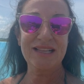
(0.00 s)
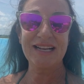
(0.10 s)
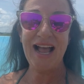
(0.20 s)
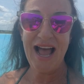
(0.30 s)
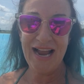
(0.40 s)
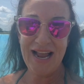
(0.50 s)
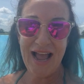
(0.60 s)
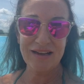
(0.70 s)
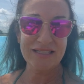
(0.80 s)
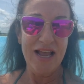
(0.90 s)
the
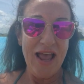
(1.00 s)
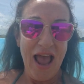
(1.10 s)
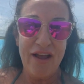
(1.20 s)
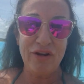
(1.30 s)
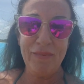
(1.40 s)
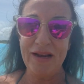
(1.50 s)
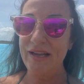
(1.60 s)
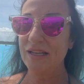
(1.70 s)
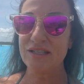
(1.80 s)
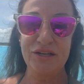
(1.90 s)
kayaks. Everybody
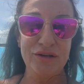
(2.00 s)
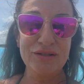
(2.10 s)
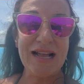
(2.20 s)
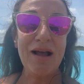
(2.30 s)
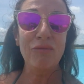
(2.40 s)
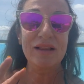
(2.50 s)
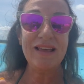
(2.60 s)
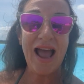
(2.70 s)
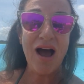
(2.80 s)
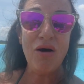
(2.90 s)
gets to use that
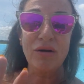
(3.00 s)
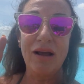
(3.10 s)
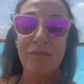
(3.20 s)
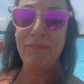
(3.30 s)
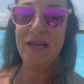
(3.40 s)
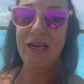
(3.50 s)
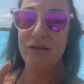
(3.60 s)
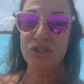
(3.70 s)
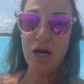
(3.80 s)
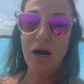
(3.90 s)
without being
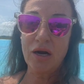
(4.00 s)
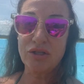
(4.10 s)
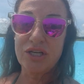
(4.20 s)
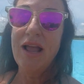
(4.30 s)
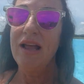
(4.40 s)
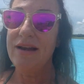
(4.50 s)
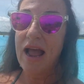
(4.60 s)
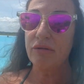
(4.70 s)
charged. Now,